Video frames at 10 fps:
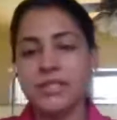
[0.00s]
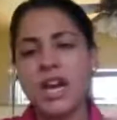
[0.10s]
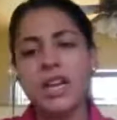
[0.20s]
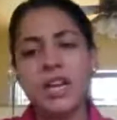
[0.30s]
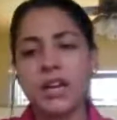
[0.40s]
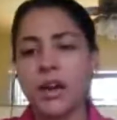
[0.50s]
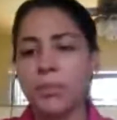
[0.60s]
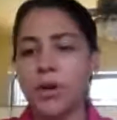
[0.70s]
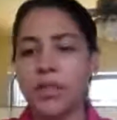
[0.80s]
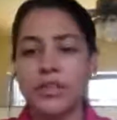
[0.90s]
They have
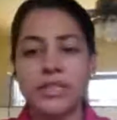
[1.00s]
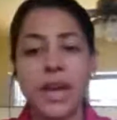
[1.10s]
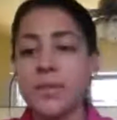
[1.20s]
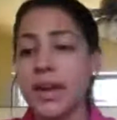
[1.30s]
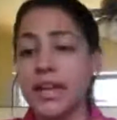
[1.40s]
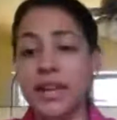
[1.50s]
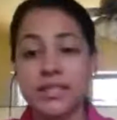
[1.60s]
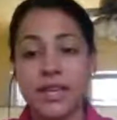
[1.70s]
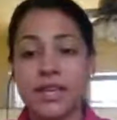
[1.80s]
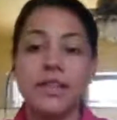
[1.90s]
Asana and a couple others, and
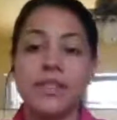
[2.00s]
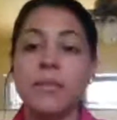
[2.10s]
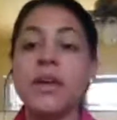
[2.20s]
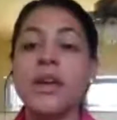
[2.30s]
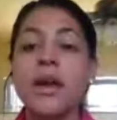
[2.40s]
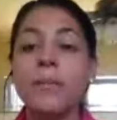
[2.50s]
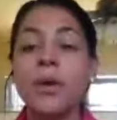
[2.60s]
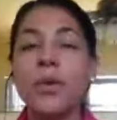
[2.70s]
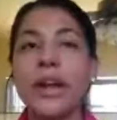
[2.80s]
I'm not against any of them.